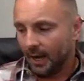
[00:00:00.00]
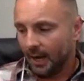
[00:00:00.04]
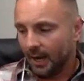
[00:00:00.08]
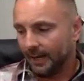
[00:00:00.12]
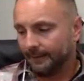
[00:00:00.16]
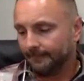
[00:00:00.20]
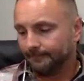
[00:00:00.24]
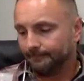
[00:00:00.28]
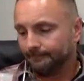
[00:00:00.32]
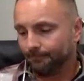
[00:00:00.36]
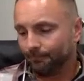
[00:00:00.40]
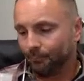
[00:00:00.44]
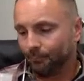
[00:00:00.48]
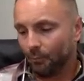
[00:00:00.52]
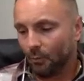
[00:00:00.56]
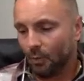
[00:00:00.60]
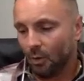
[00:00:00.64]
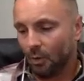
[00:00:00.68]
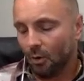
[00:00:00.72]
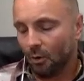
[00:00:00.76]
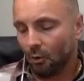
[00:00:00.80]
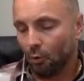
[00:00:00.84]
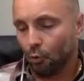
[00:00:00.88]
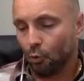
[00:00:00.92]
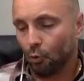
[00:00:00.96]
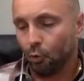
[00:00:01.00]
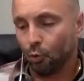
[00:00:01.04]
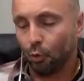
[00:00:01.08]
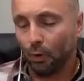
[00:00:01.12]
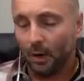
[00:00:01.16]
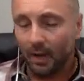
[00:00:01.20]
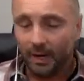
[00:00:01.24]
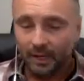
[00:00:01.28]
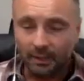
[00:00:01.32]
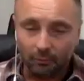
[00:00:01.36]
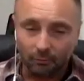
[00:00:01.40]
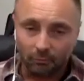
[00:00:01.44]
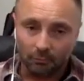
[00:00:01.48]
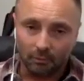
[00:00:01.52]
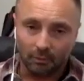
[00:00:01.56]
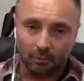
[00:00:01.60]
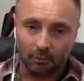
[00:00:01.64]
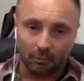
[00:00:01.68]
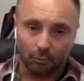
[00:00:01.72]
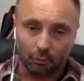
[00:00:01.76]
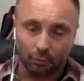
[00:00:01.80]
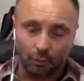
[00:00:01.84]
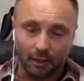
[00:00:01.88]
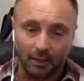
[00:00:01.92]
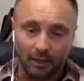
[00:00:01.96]
Um, credit
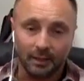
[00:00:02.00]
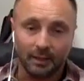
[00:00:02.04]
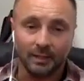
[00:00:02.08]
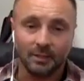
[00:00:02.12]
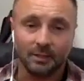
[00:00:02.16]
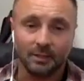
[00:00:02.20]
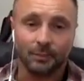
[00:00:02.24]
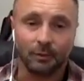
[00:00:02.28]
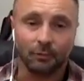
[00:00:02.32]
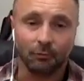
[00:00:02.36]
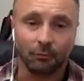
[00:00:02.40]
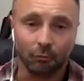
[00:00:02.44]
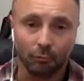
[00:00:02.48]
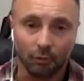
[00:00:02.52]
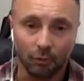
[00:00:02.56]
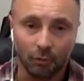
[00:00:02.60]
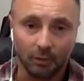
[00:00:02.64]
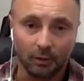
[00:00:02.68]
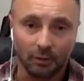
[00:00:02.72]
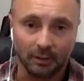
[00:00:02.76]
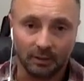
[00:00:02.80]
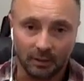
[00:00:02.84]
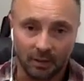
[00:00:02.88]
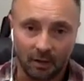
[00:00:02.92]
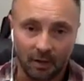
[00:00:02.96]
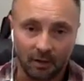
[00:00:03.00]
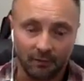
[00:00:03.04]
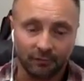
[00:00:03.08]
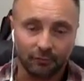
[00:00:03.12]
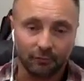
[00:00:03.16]
credit has been really tough.